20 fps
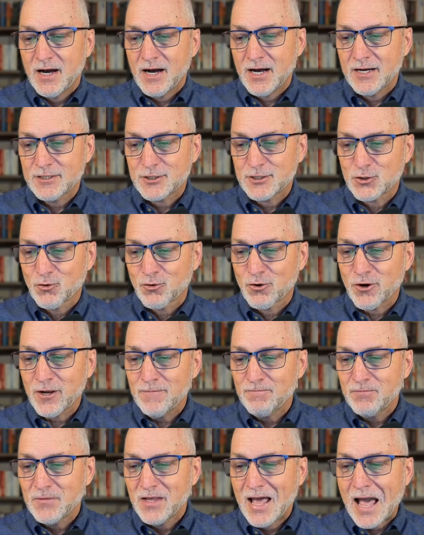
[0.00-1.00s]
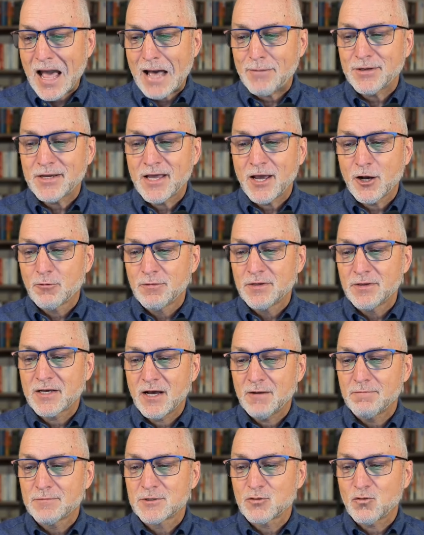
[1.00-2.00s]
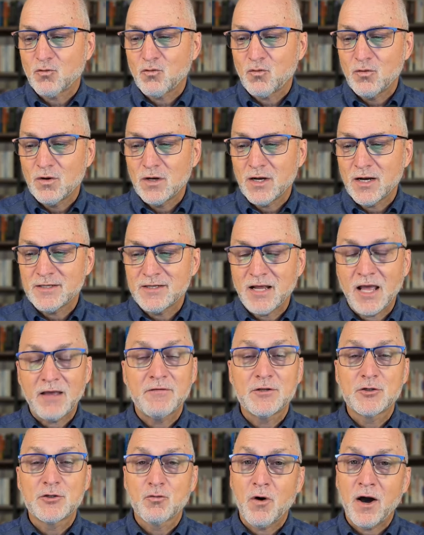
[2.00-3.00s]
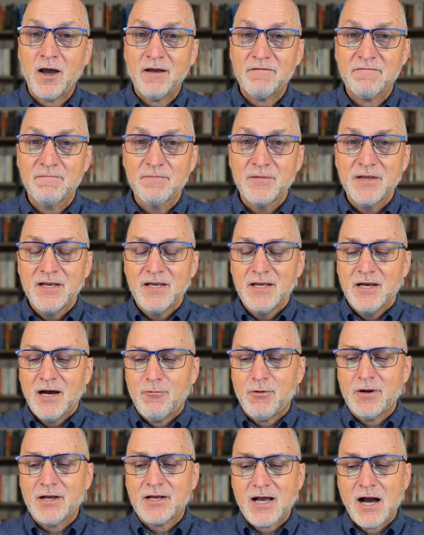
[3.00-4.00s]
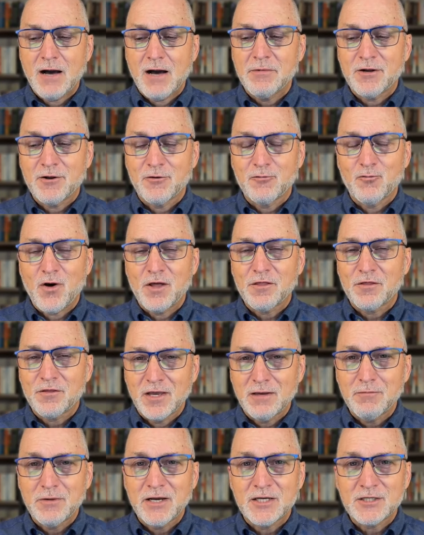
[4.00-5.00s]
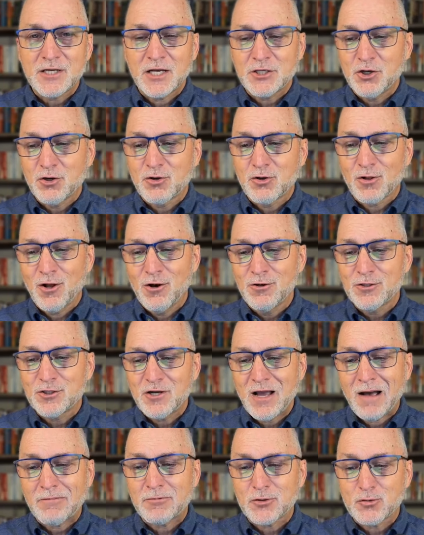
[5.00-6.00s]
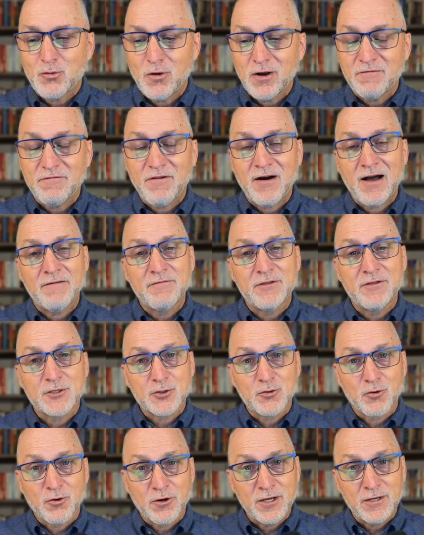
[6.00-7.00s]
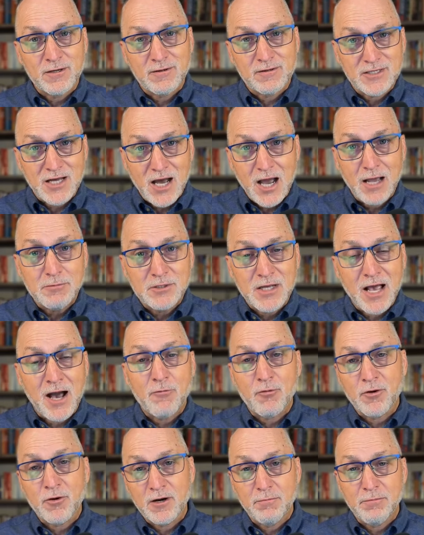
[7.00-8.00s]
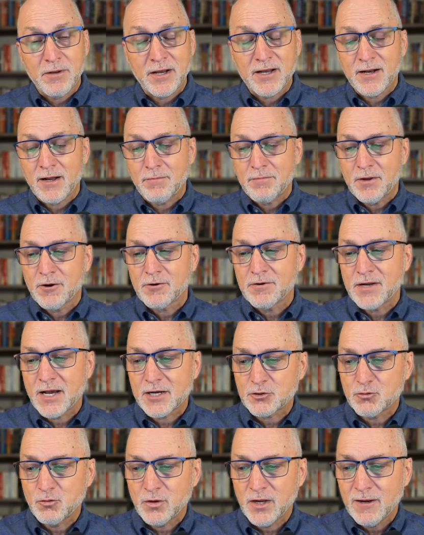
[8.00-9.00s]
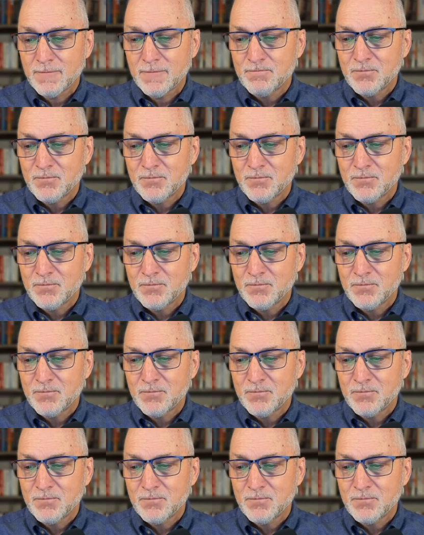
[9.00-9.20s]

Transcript: story. Abigail becomes David's wife. I want to comment on one thing, because as you close chapter 25, the story times out. We're going to pick it up here next week.